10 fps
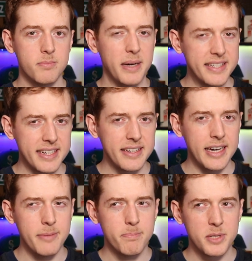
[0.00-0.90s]
Basically,
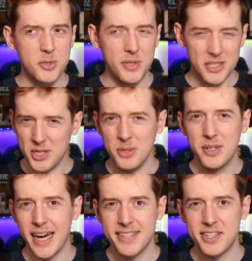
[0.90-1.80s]
I'm between two
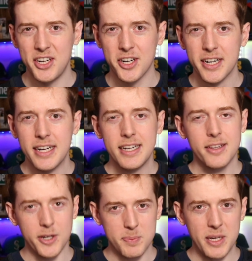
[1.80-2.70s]
guys here,
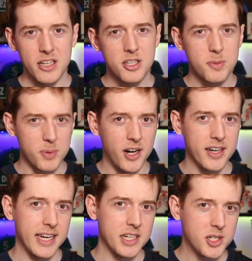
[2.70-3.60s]
those being
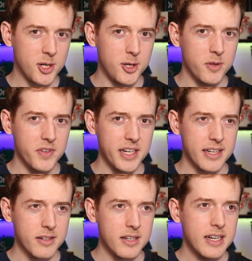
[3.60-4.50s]
Sprong and
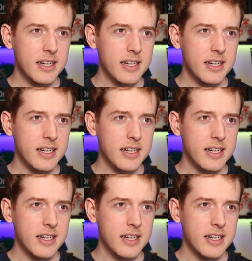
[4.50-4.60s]
Tolvanen.